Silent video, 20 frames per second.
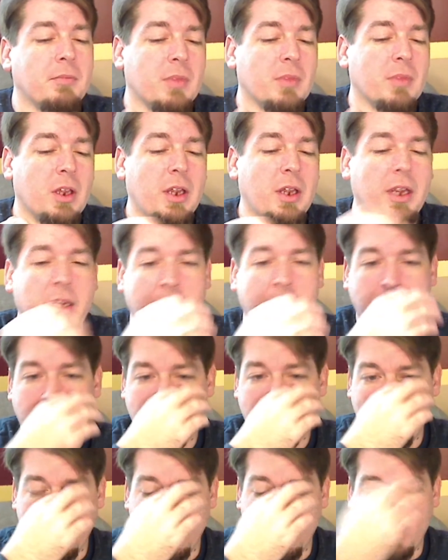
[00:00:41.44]
and
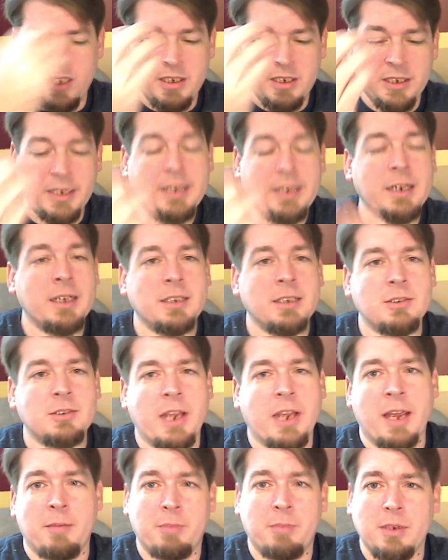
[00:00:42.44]
yeah, it's
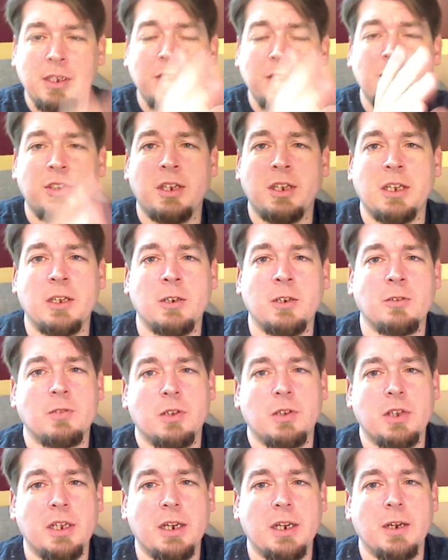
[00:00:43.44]
happily sitting over
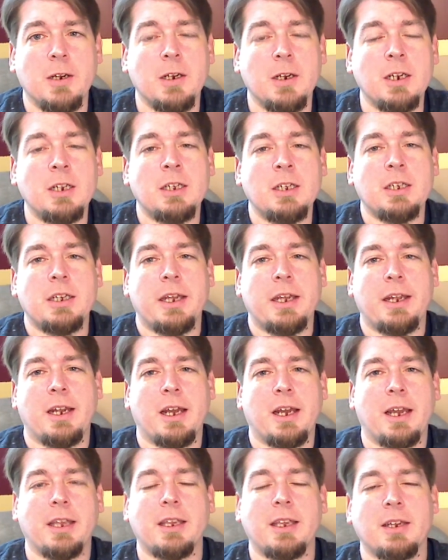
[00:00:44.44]
there, and
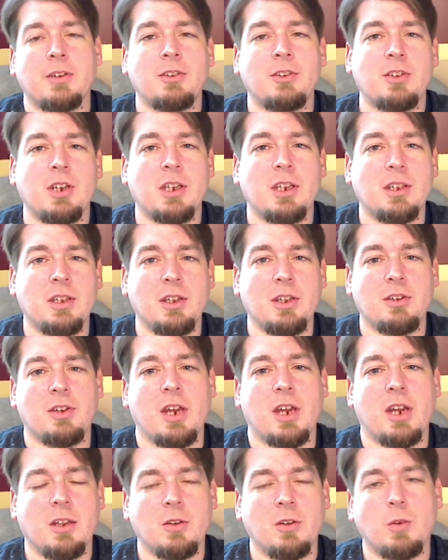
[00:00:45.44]
I can sit at this
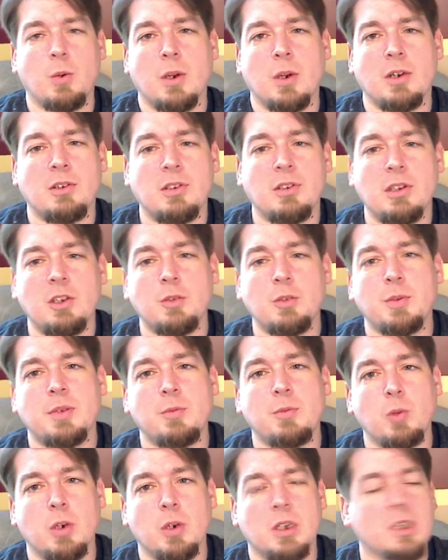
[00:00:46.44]
angle where it's a little bit
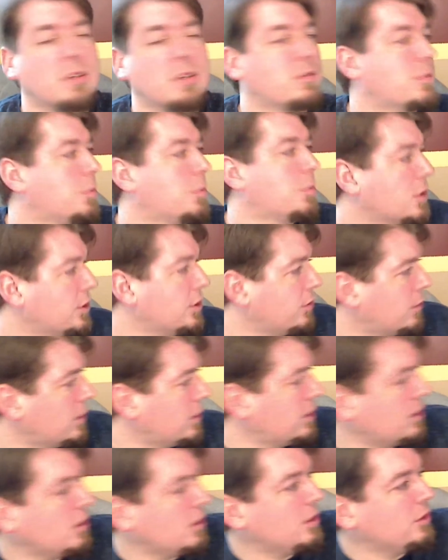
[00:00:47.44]
more comfortable, because with it
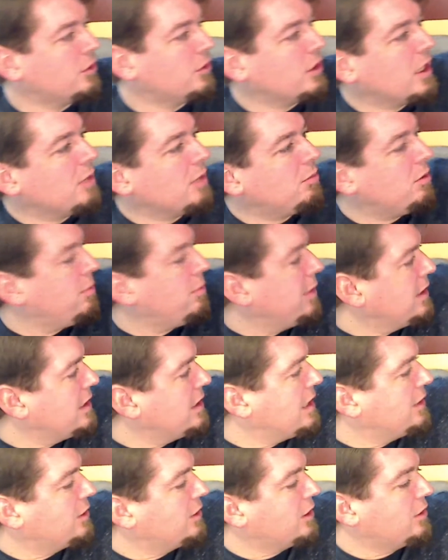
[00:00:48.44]
all set up on my
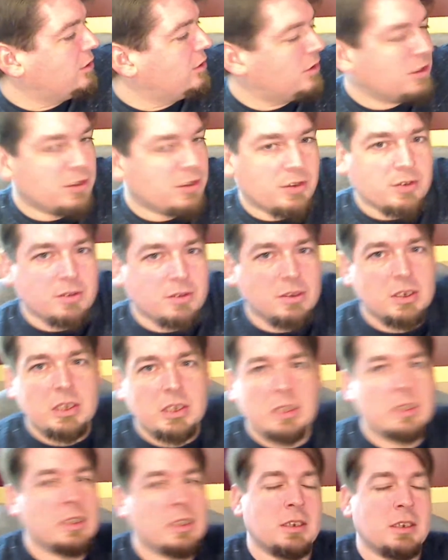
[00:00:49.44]
desk, it's
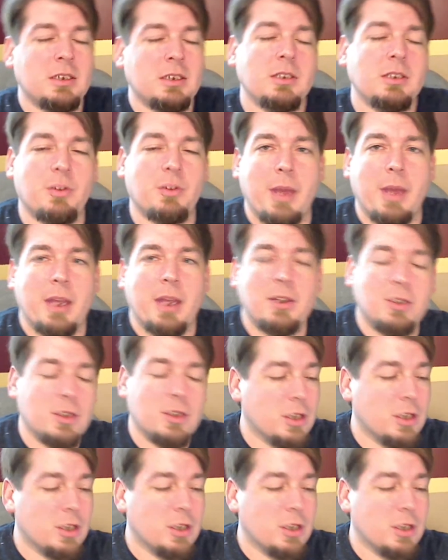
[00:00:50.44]
a mess.